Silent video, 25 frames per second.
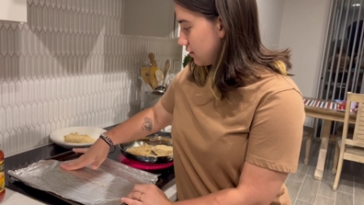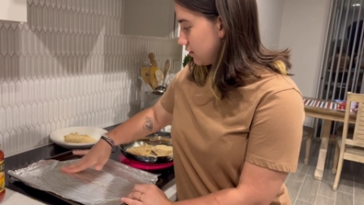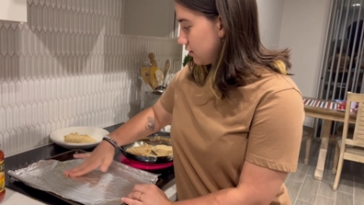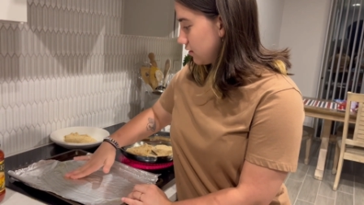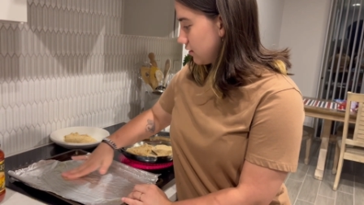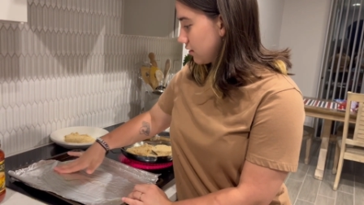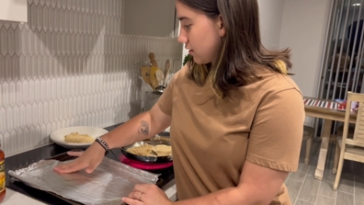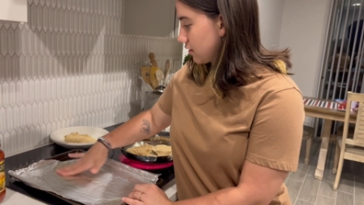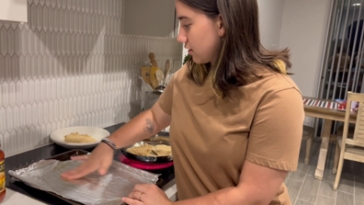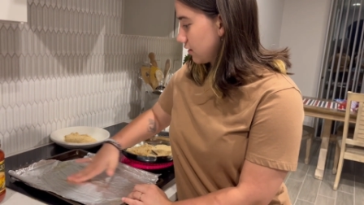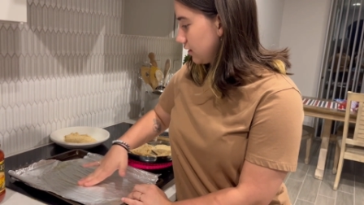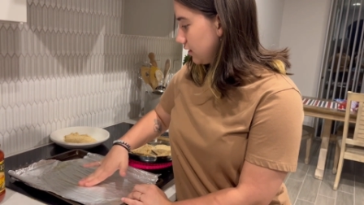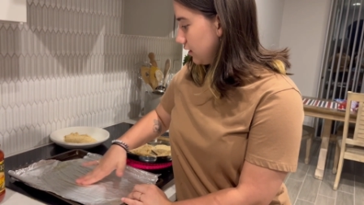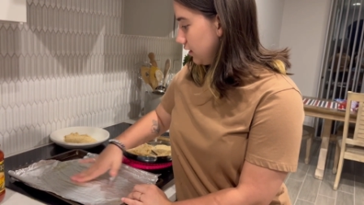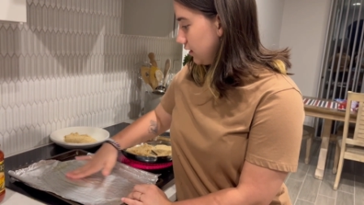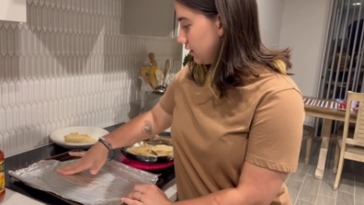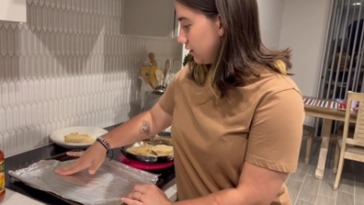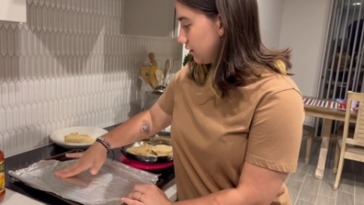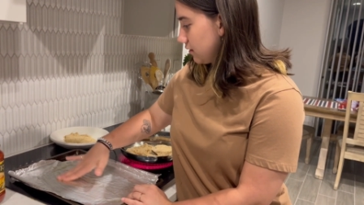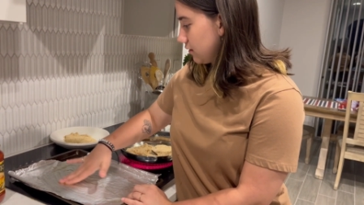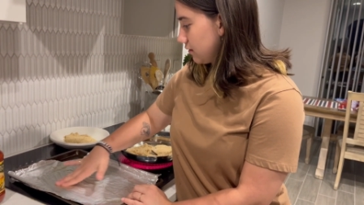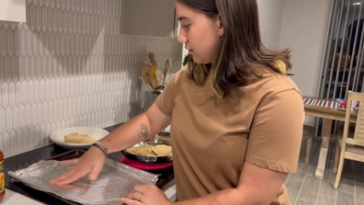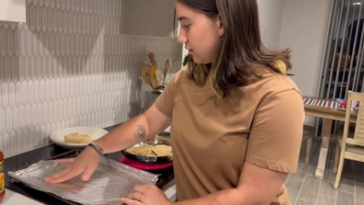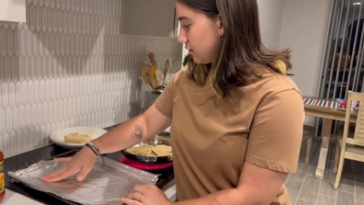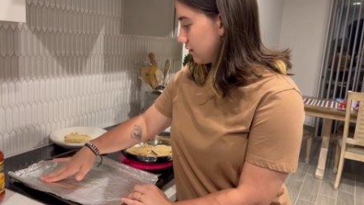They're
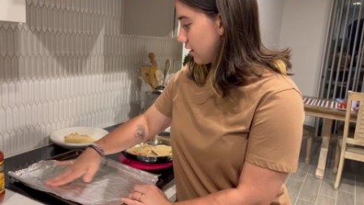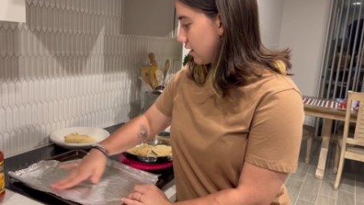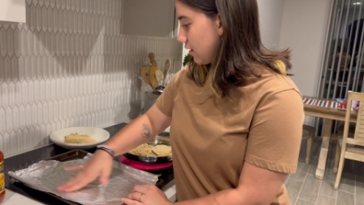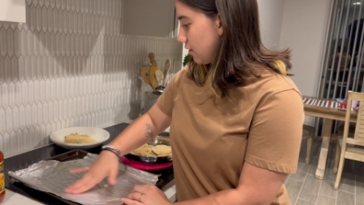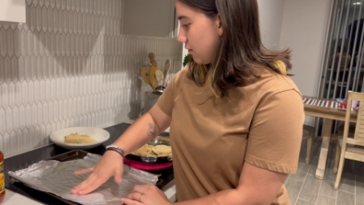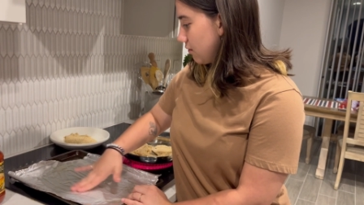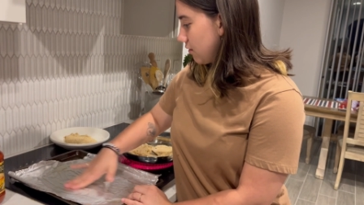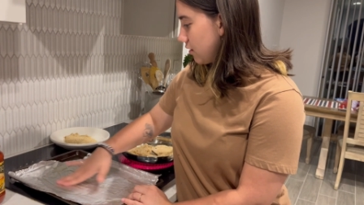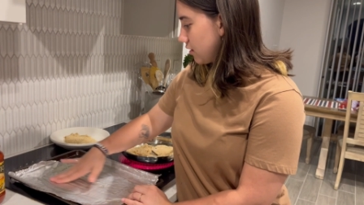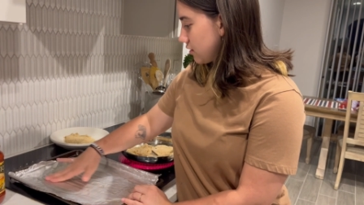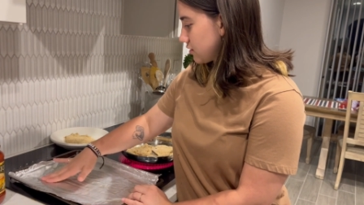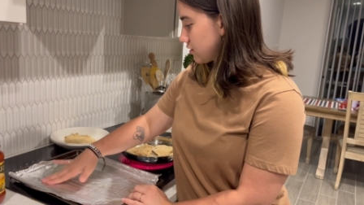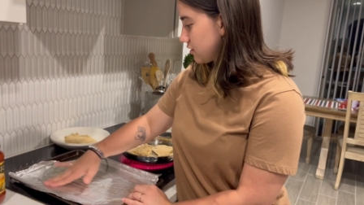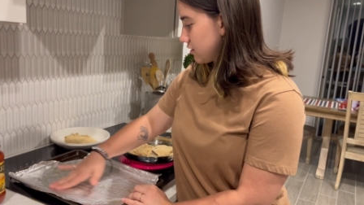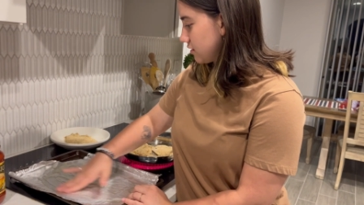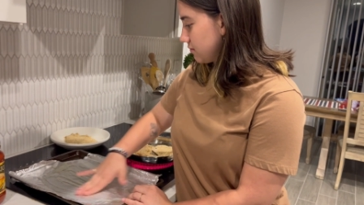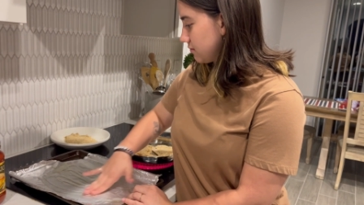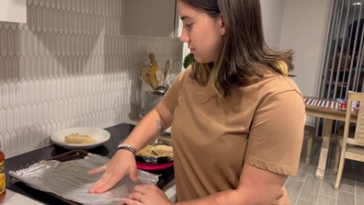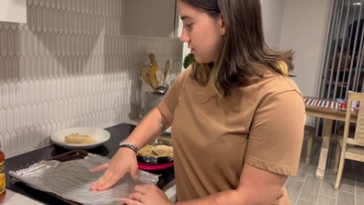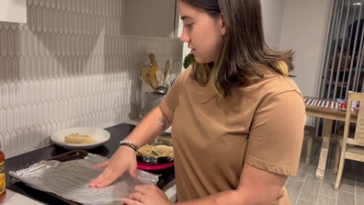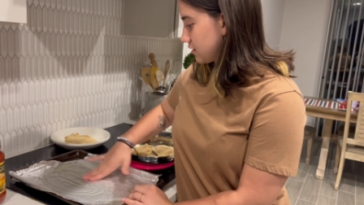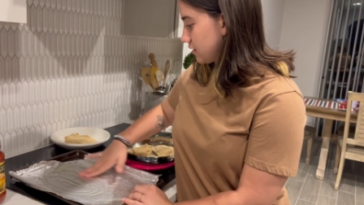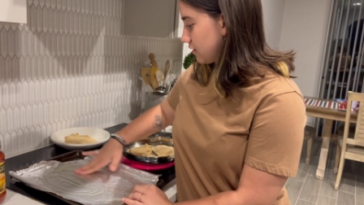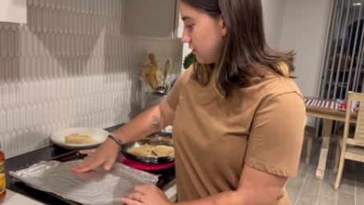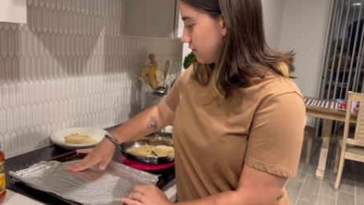clean. I washed
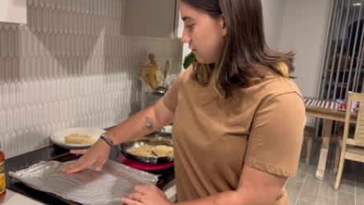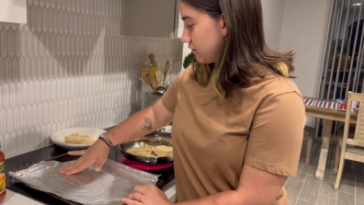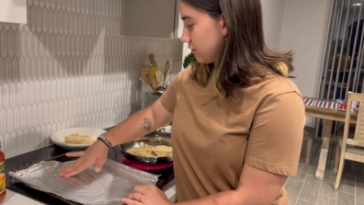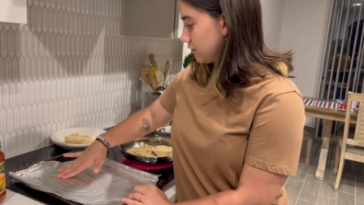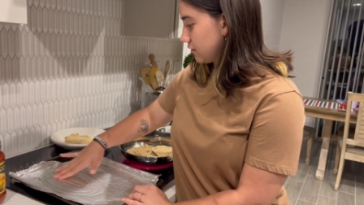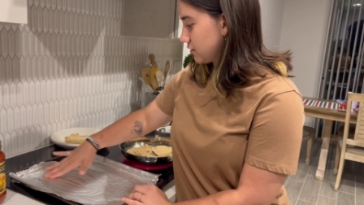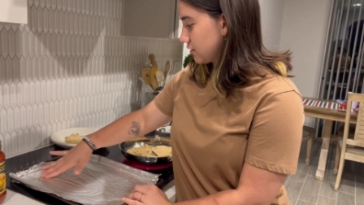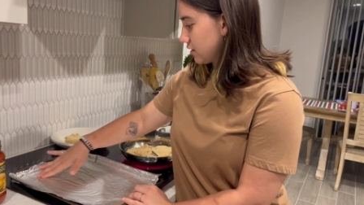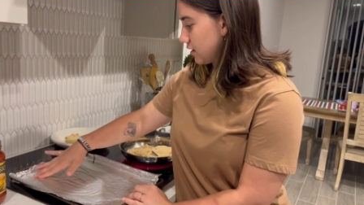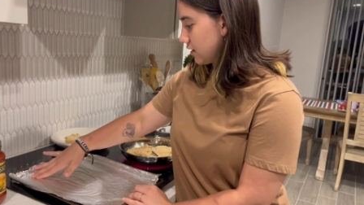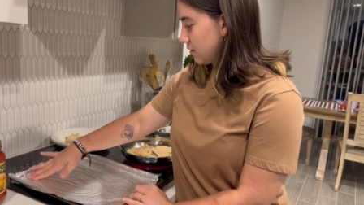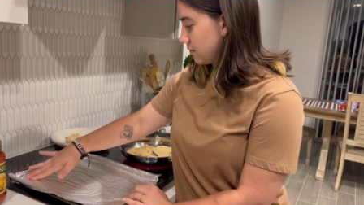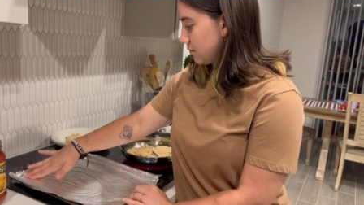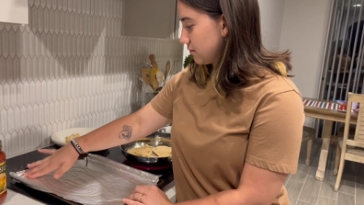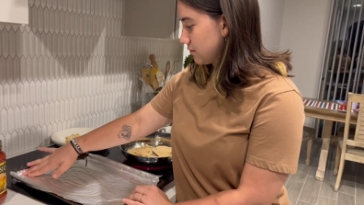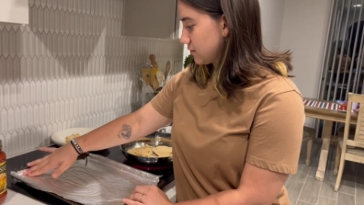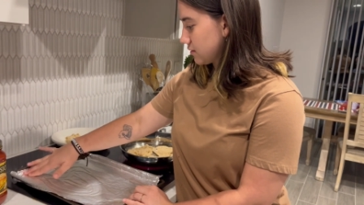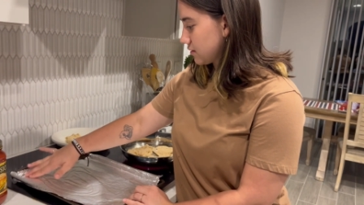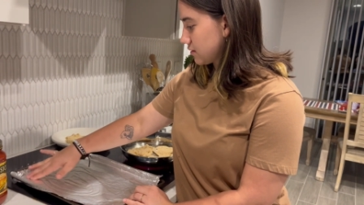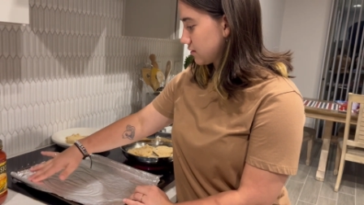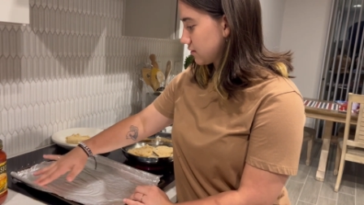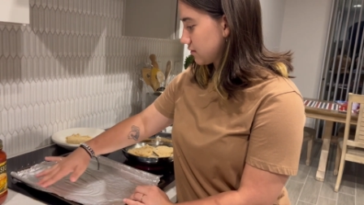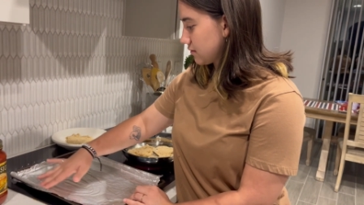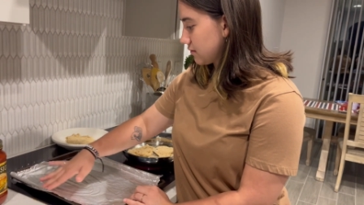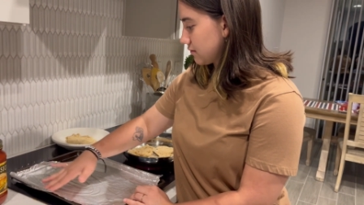them several
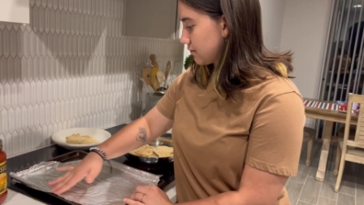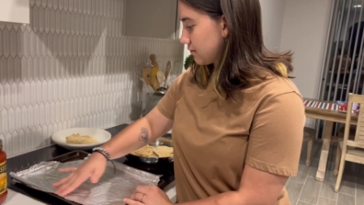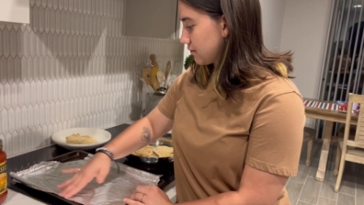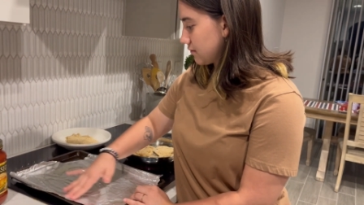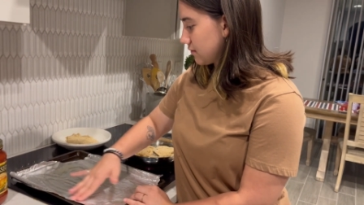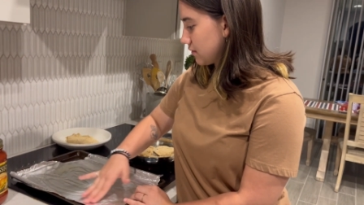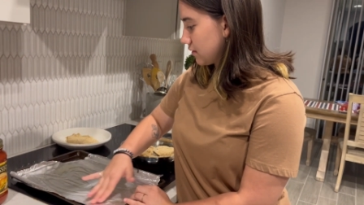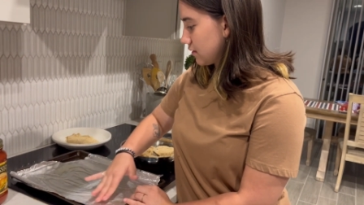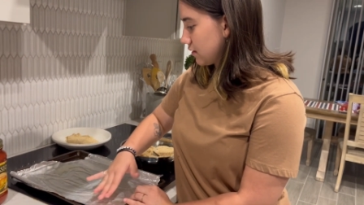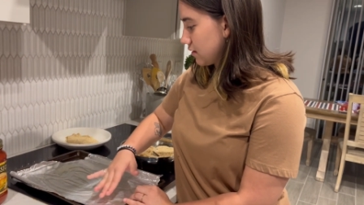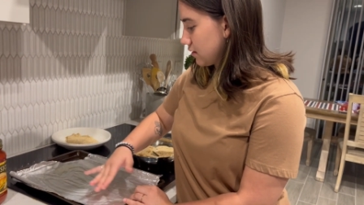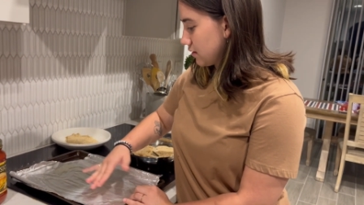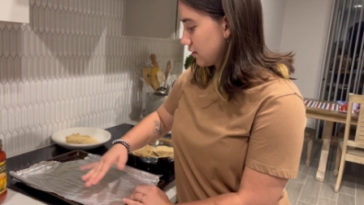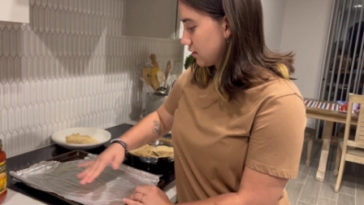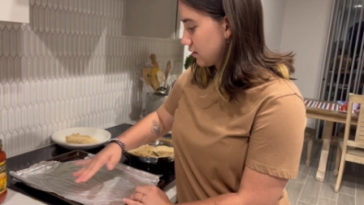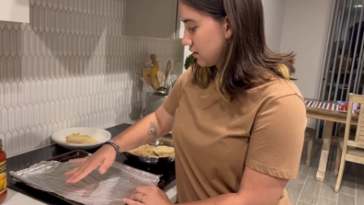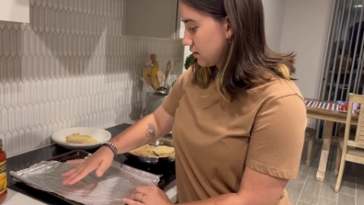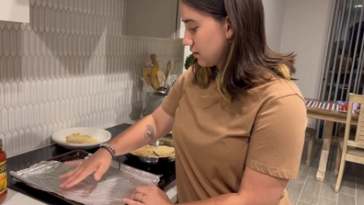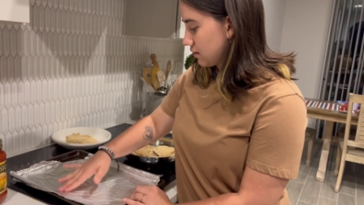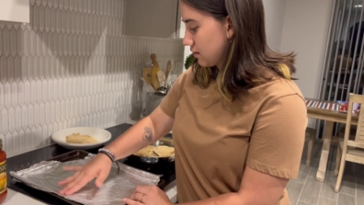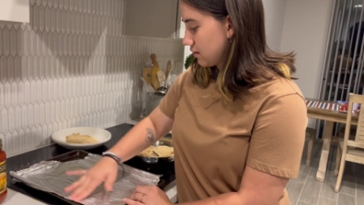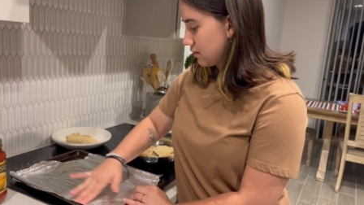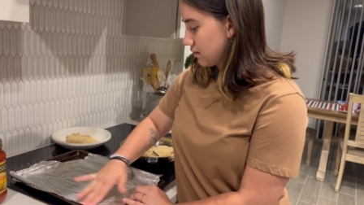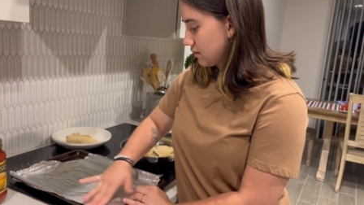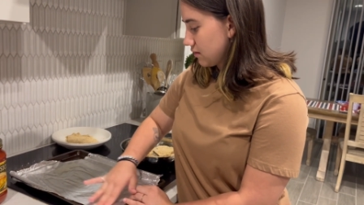times,
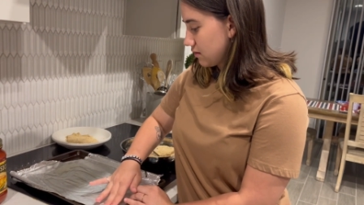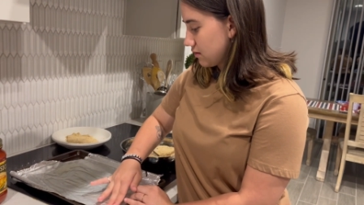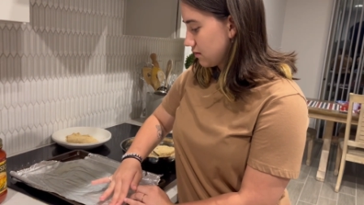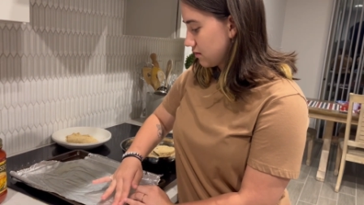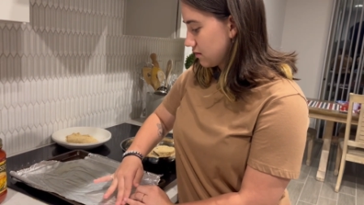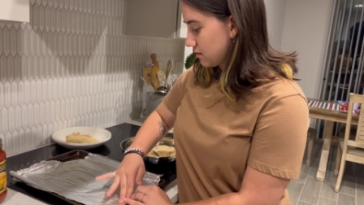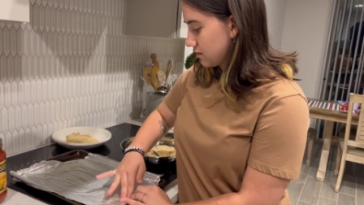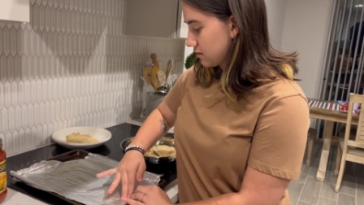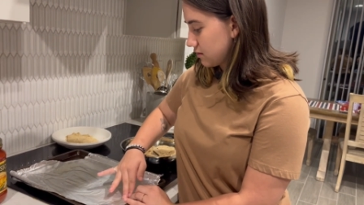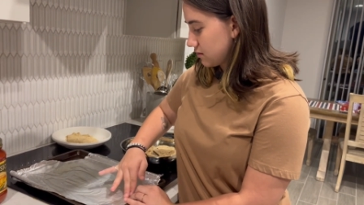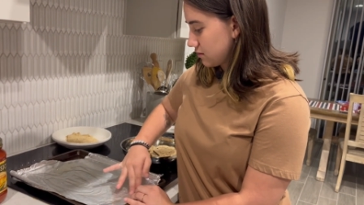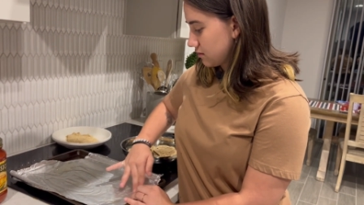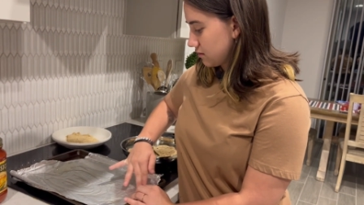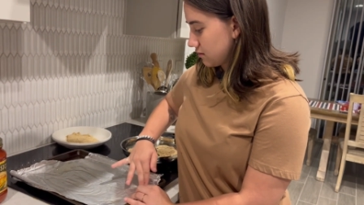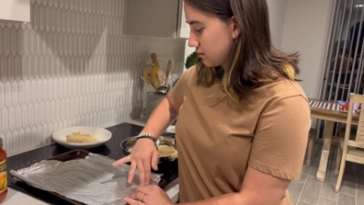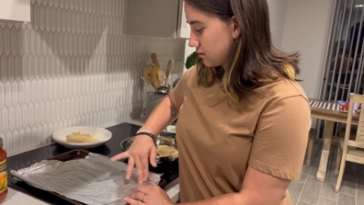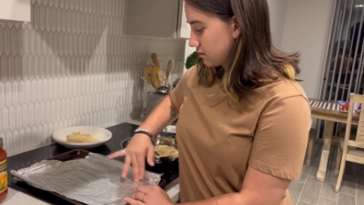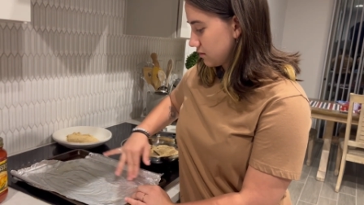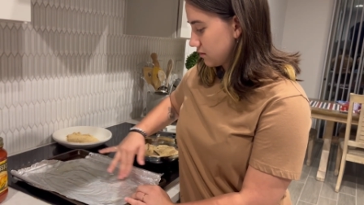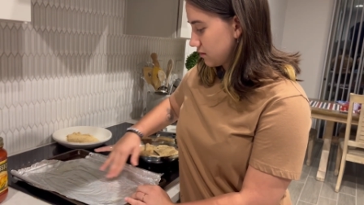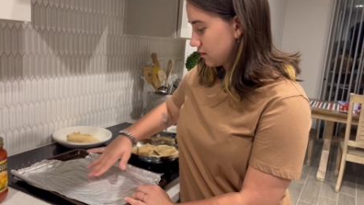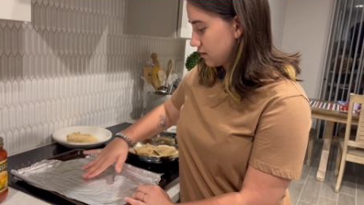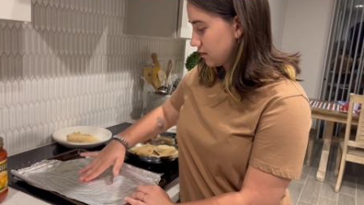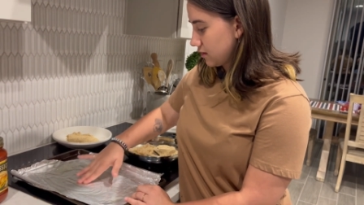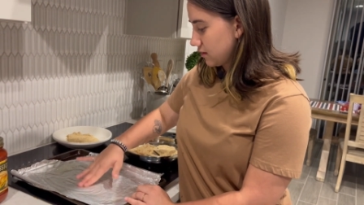so it's
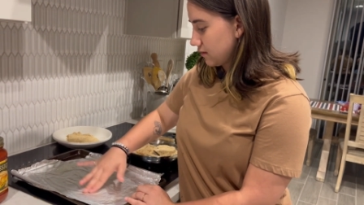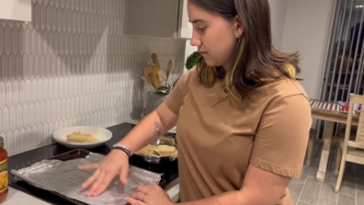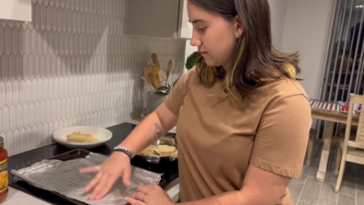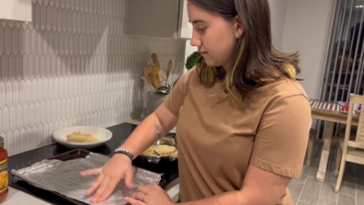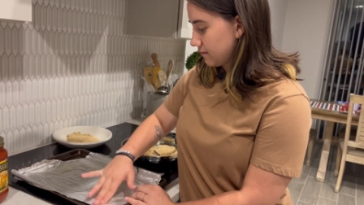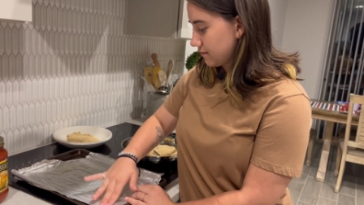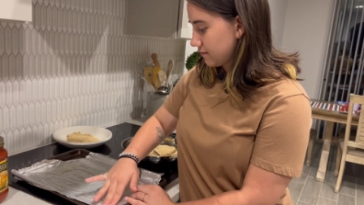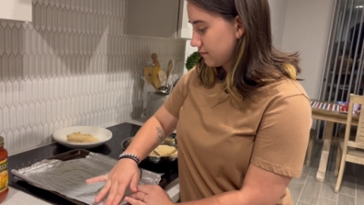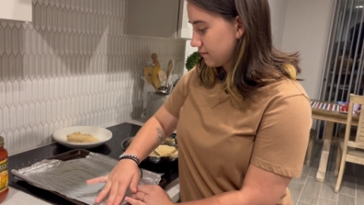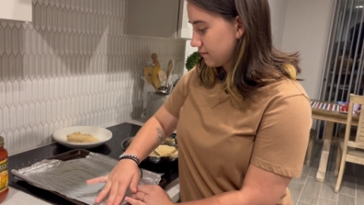okay.